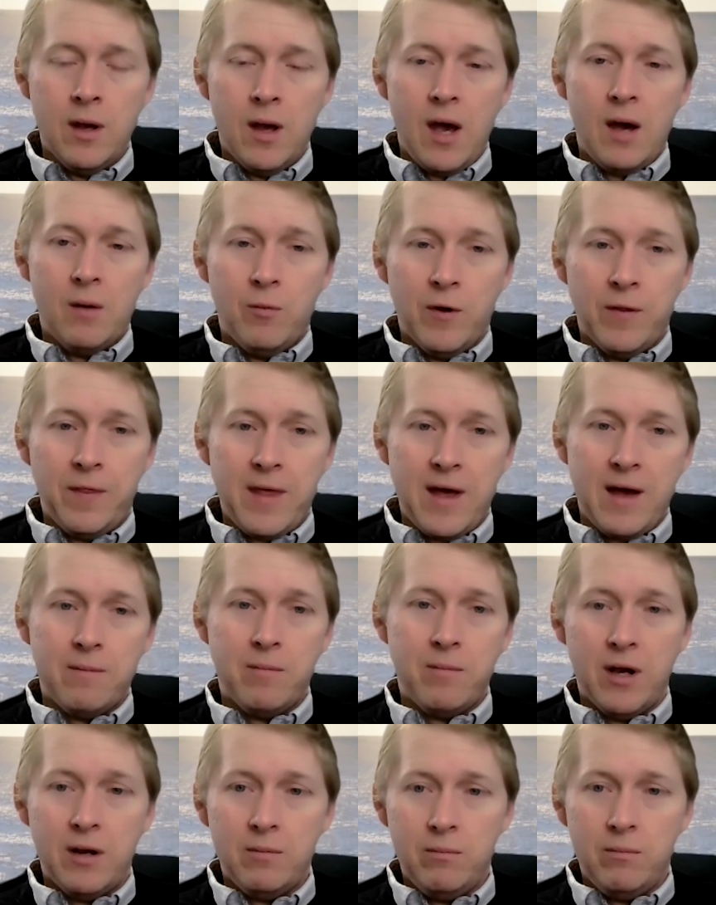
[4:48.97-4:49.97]
and what that
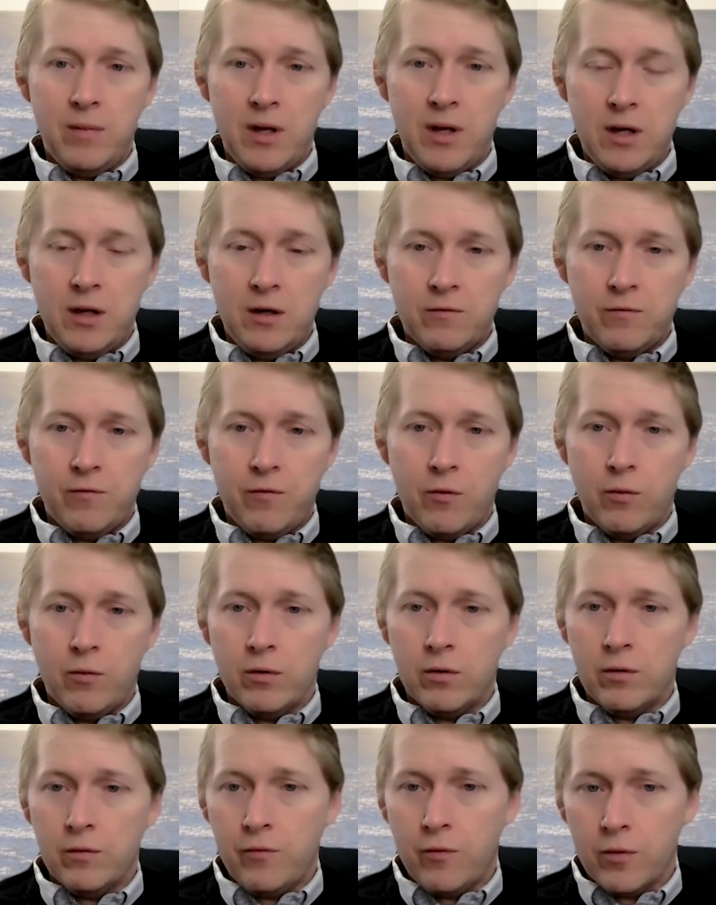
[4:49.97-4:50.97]
might mean
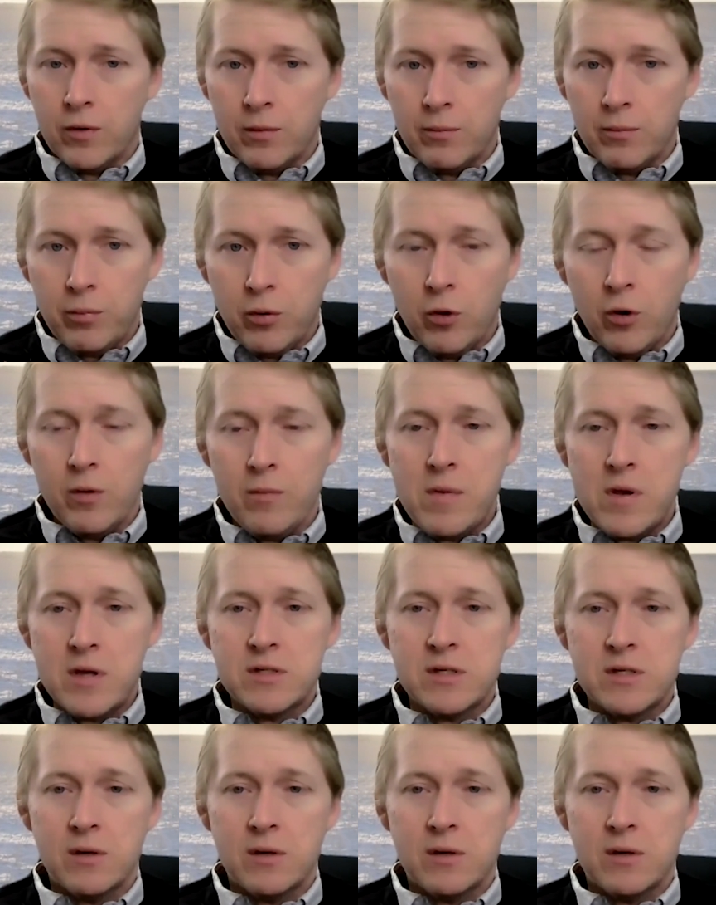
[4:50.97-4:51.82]
for employment,